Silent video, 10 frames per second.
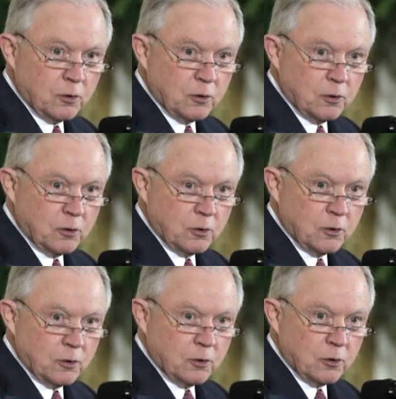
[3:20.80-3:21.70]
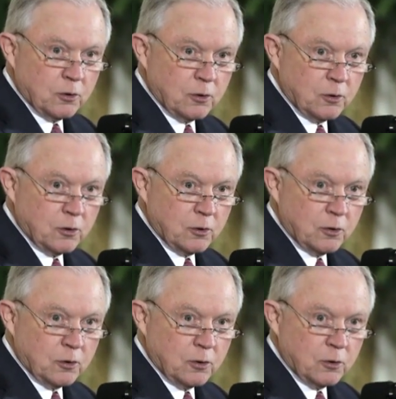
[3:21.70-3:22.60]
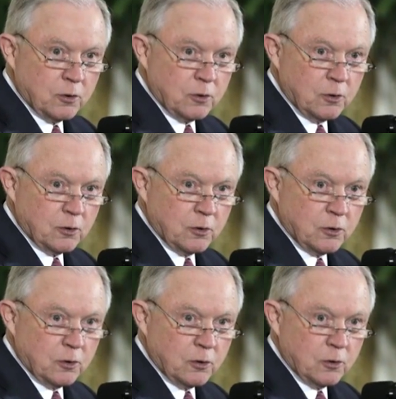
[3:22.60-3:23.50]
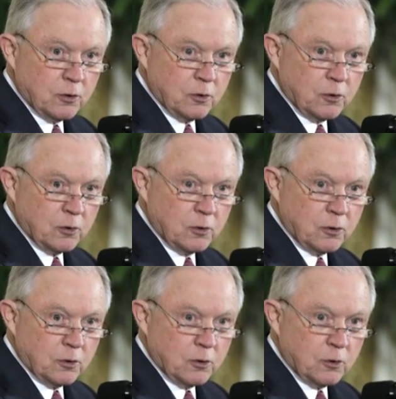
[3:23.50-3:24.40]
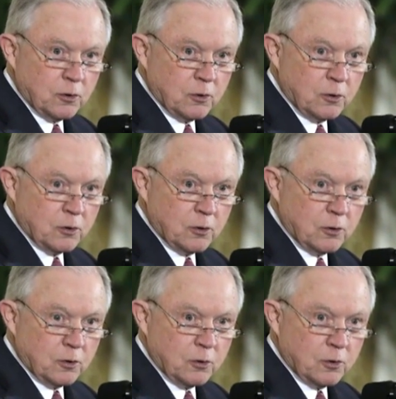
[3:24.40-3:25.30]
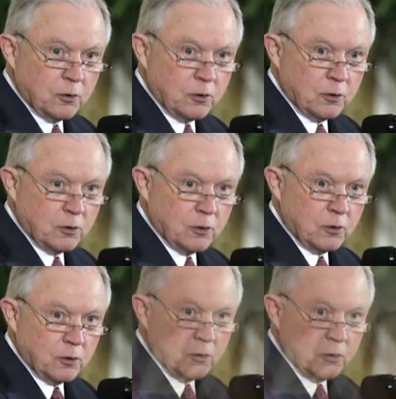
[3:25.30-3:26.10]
No words are spoken by the person on screen.